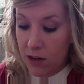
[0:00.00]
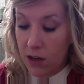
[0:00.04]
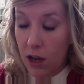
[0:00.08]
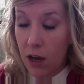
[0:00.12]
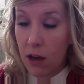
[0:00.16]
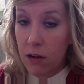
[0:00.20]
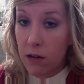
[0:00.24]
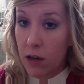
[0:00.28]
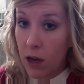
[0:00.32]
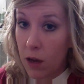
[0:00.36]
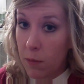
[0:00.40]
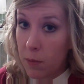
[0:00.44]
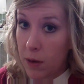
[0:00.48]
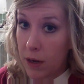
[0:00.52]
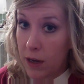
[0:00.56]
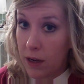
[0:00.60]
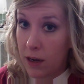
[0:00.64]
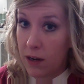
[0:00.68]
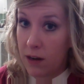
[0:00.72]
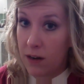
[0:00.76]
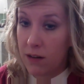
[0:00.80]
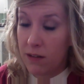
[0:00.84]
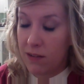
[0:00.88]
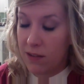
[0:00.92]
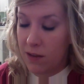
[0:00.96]
Coco
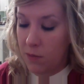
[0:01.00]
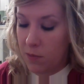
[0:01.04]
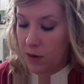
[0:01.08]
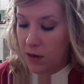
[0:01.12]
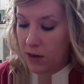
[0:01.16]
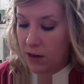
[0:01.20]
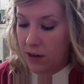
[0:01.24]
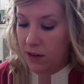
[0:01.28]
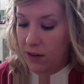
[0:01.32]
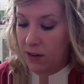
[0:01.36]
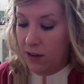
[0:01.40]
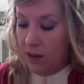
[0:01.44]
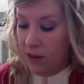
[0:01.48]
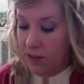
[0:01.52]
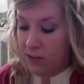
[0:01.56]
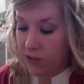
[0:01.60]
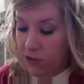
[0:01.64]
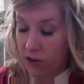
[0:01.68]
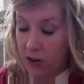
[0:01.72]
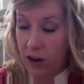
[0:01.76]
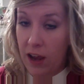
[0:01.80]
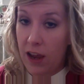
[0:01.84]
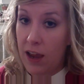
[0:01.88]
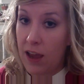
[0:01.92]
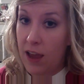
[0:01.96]
Bean sent me
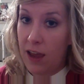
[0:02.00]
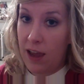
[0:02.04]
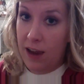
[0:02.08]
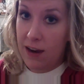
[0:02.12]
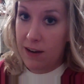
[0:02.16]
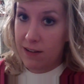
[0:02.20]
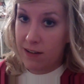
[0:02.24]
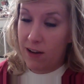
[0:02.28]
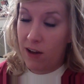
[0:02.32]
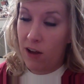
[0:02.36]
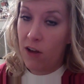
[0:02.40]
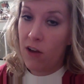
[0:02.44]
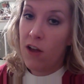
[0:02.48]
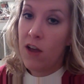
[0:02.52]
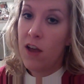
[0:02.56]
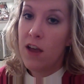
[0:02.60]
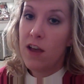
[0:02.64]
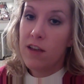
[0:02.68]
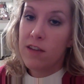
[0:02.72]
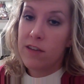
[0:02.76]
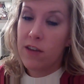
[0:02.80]
yesterday a HeyTell.